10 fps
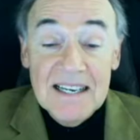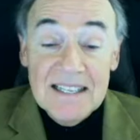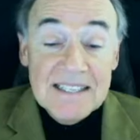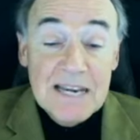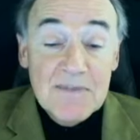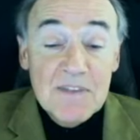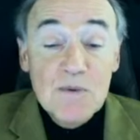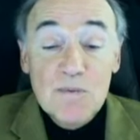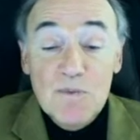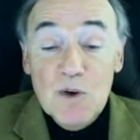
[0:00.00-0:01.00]
Same
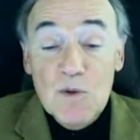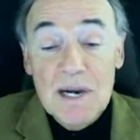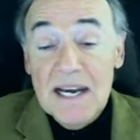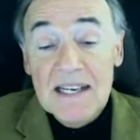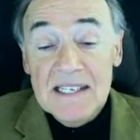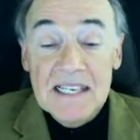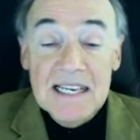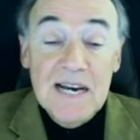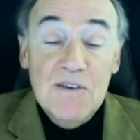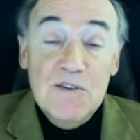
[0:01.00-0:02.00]
thing with probiotics,
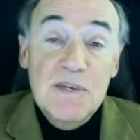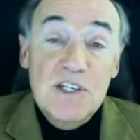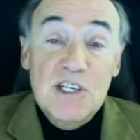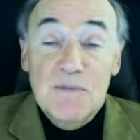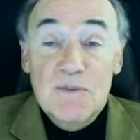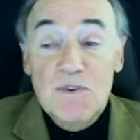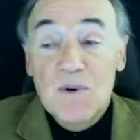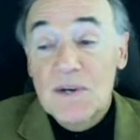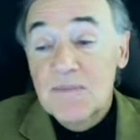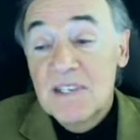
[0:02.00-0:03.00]
like I was mentioning
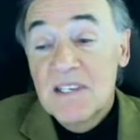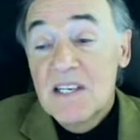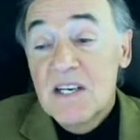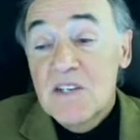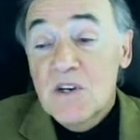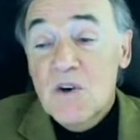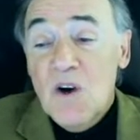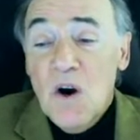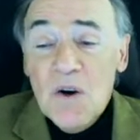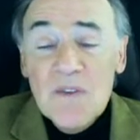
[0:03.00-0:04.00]
before. So
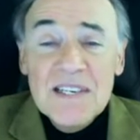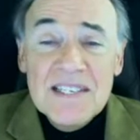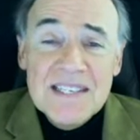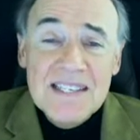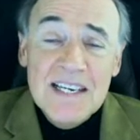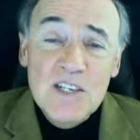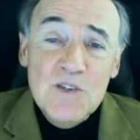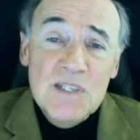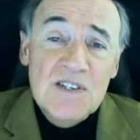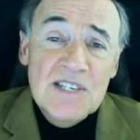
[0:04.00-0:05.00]
all these things,
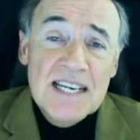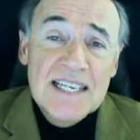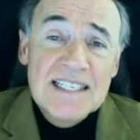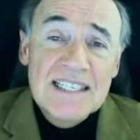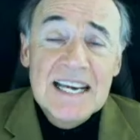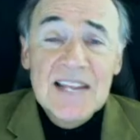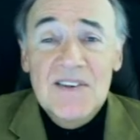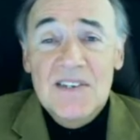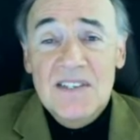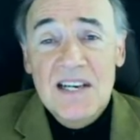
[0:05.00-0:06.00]
when they're taken
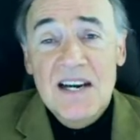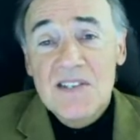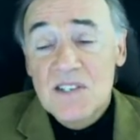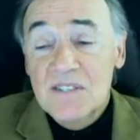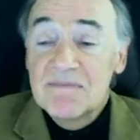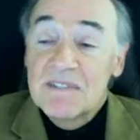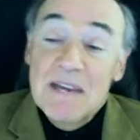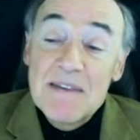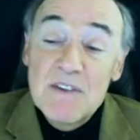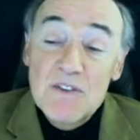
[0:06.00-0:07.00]
together in concert,
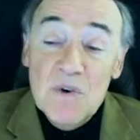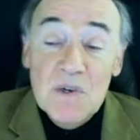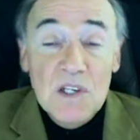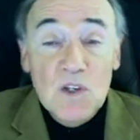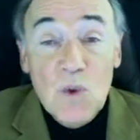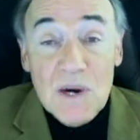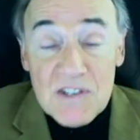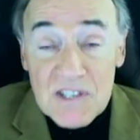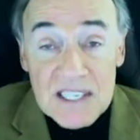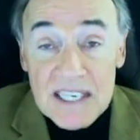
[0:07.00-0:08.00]
maybe throw a little
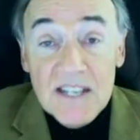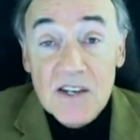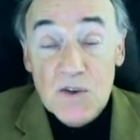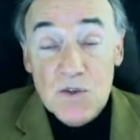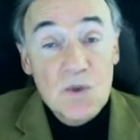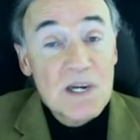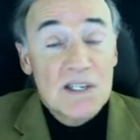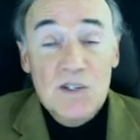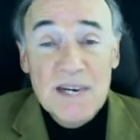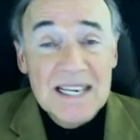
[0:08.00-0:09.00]
quercetin in there as well,
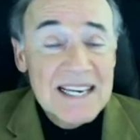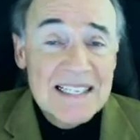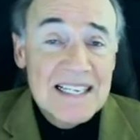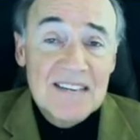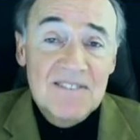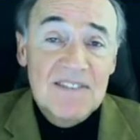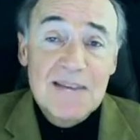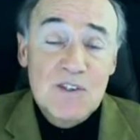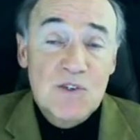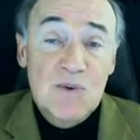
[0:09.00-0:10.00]
a great
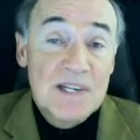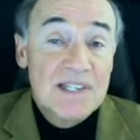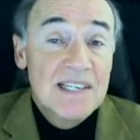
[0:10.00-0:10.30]
anti-inflammatory